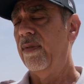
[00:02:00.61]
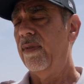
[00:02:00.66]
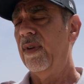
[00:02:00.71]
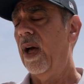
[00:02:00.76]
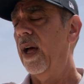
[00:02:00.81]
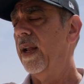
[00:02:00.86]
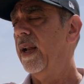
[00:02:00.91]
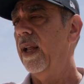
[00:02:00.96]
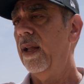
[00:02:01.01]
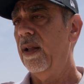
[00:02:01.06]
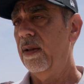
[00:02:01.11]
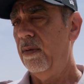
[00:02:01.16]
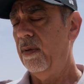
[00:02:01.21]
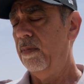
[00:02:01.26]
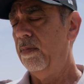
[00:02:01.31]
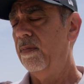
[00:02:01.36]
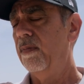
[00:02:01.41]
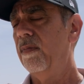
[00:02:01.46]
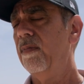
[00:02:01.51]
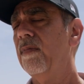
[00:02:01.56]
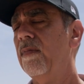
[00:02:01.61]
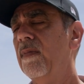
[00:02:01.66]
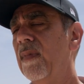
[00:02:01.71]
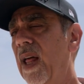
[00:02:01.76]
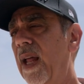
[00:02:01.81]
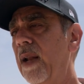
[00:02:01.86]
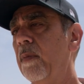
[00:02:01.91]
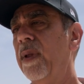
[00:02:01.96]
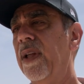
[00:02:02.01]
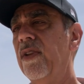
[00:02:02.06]
I've gone a
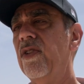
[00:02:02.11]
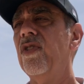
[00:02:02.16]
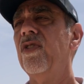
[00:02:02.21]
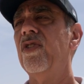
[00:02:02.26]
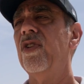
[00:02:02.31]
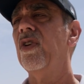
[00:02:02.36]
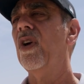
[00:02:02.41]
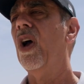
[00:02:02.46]
lot of places you